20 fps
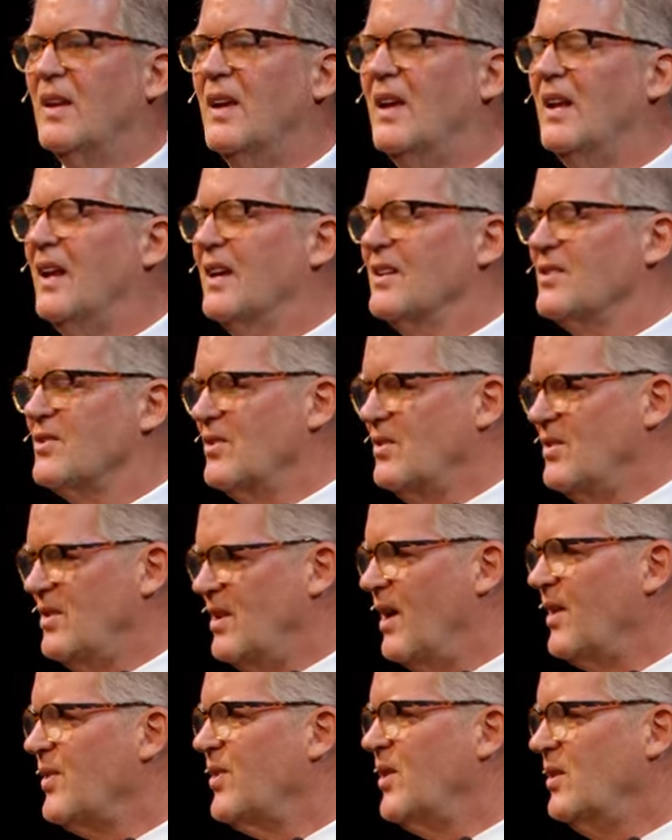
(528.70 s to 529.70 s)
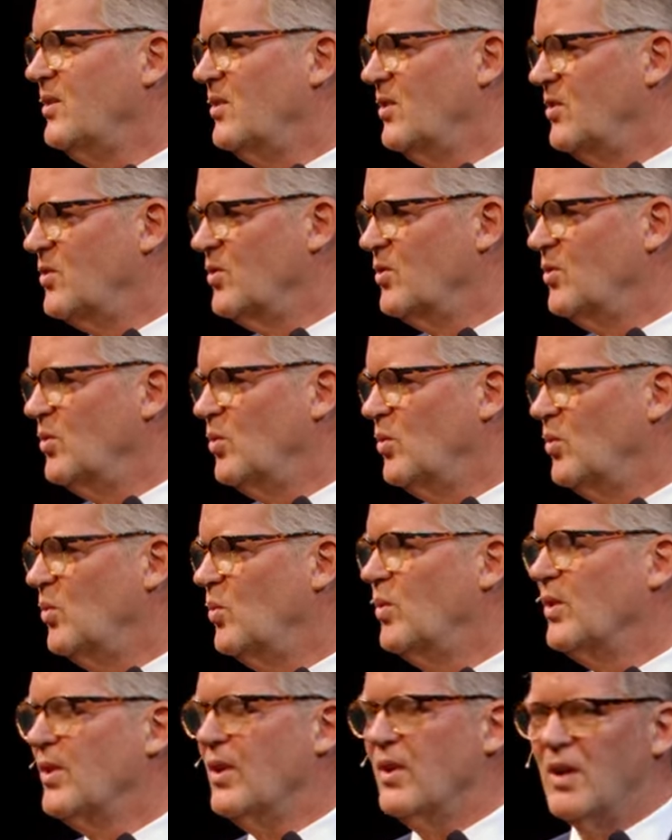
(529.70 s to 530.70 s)
it has nothing to do
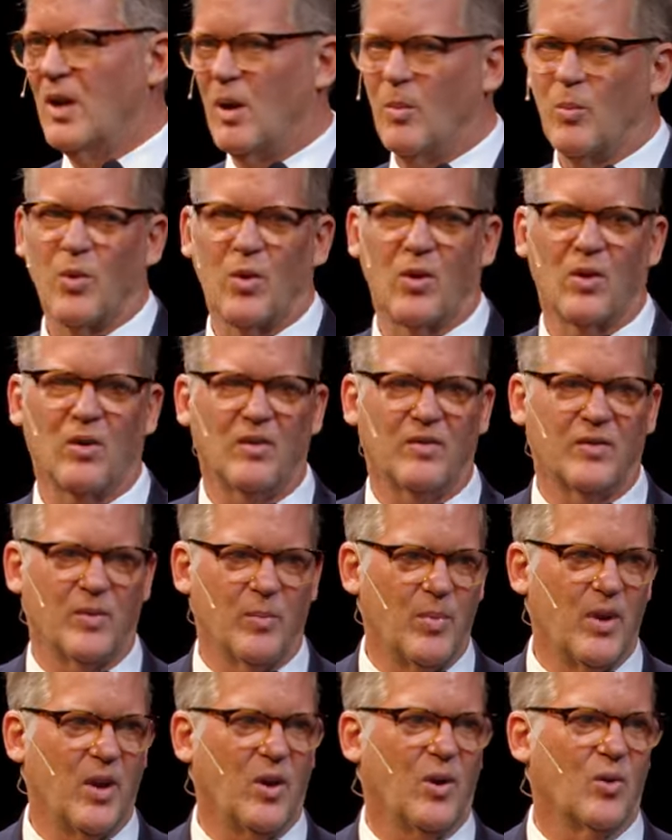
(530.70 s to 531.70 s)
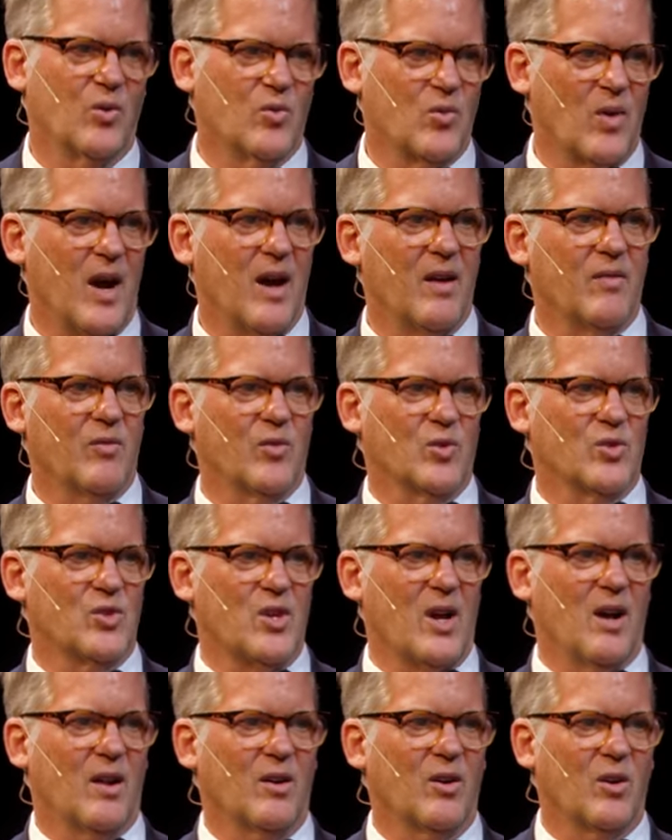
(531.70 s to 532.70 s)
with the number of impaired
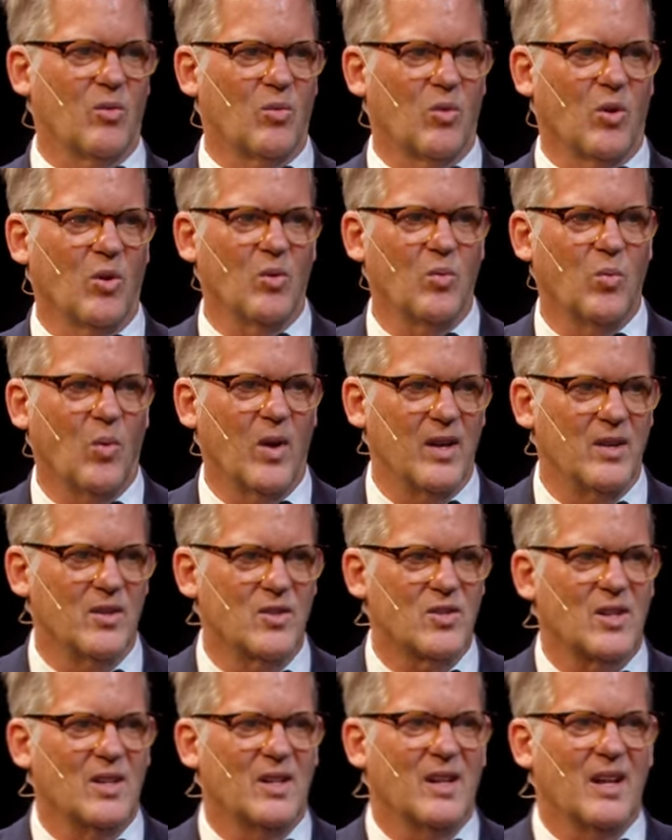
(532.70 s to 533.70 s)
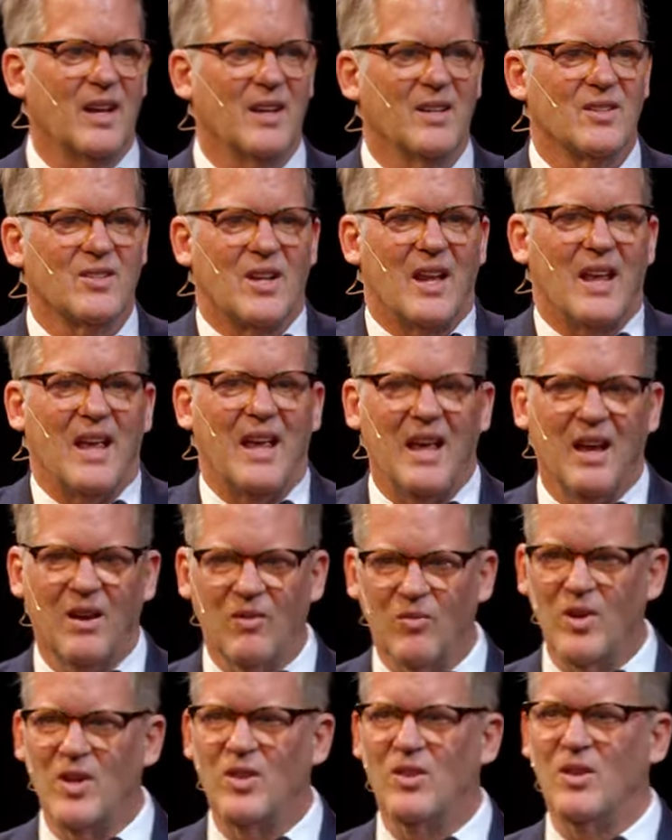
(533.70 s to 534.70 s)
drivers on our roadways. It has
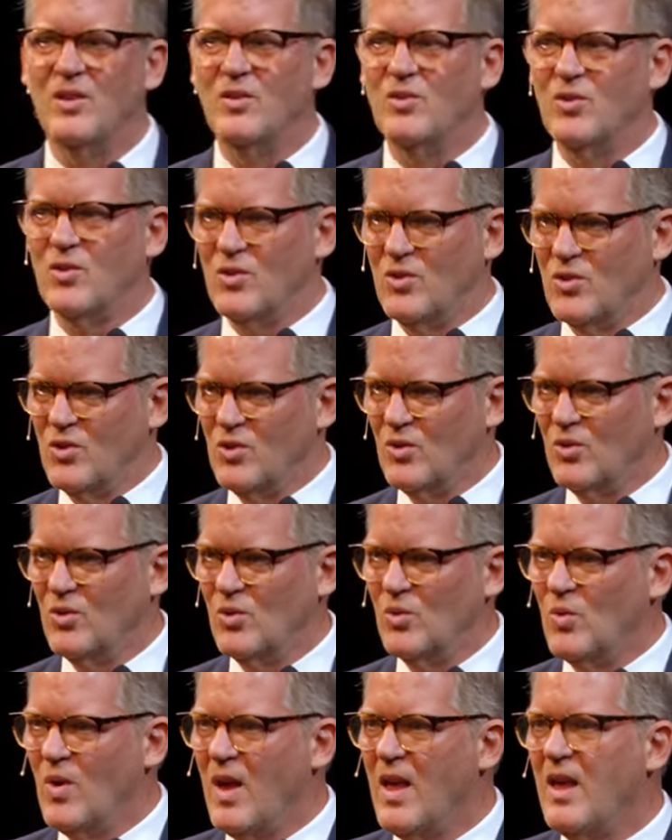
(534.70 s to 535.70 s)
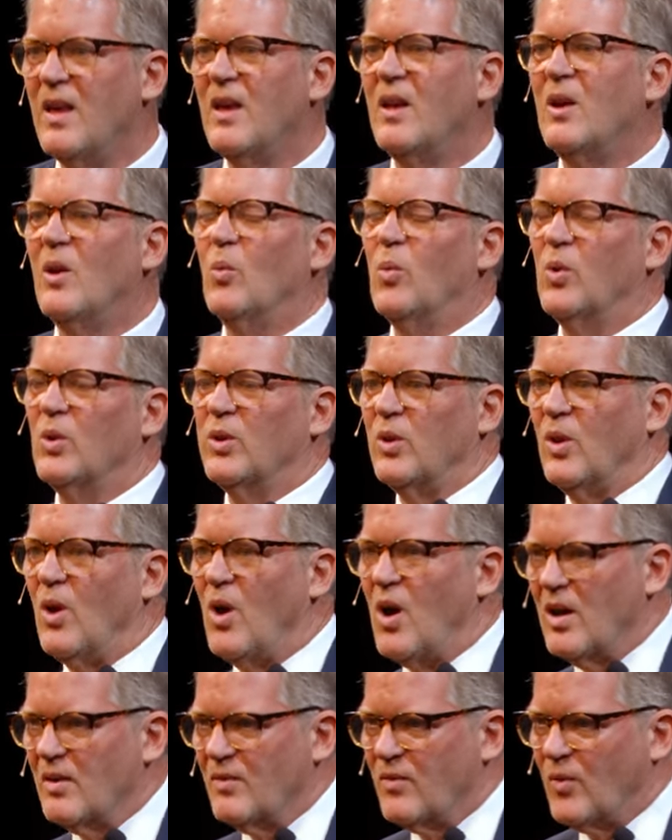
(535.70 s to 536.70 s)
everything to do with
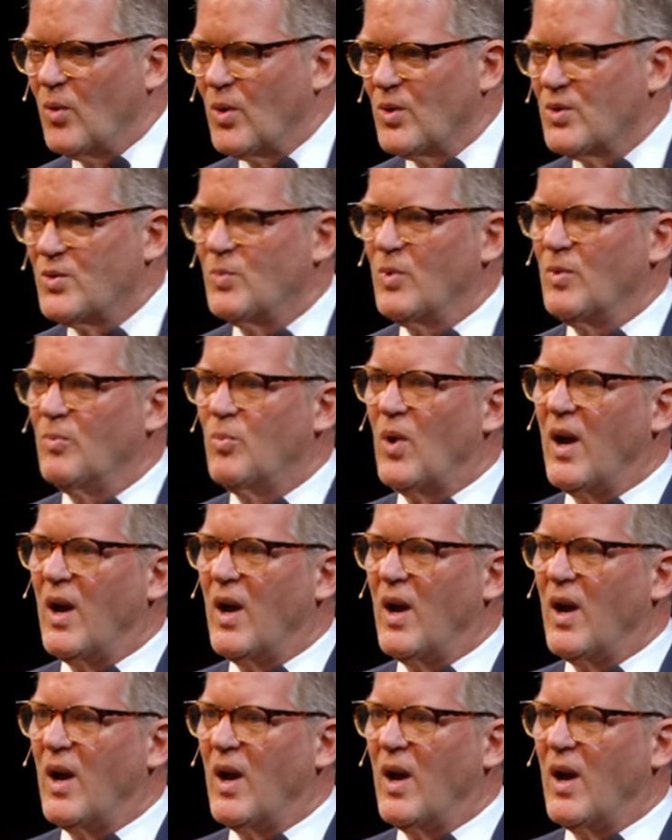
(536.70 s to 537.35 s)
law enforcement